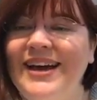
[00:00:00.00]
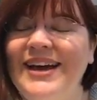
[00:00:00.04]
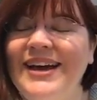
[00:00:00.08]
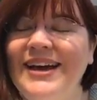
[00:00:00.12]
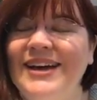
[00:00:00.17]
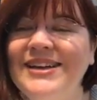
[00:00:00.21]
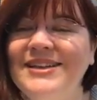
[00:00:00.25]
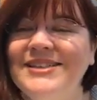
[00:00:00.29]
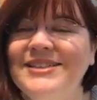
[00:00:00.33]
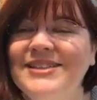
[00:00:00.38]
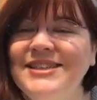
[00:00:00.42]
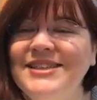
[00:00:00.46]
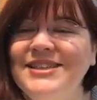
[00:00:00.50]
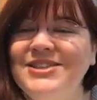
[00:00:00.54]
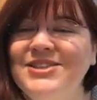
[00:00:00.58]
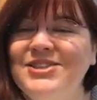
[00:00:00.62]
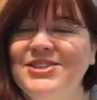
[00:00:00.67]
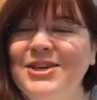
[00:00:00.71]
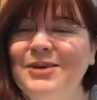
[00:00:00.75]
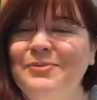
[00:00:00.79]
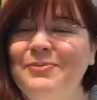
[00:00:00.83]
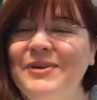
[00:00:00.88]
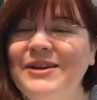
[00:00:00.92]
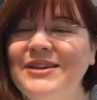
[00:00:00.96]
Casita's
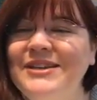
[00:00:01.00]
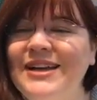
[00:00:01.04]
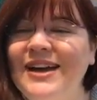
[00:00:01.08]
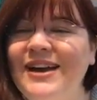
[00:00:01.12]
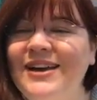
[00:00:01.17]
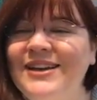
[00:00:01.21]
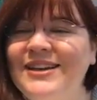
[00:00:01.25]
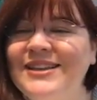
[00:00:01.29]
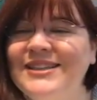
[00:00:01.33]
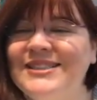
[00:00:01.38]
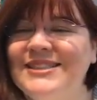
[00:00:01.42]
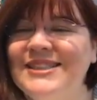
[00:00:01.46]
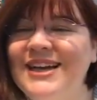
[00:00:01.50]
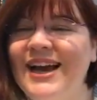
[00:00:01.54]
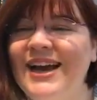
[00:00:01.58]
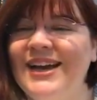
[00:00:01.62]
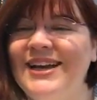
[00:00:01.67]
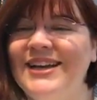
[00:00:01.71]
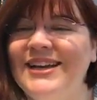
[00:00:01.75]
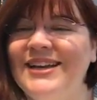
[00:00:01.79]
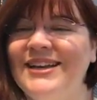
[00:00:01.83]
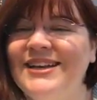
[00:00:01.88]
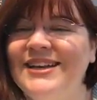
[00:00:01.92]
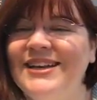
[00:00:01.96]
jumping down
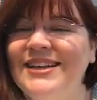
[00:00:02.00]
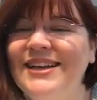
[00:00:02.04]
excited.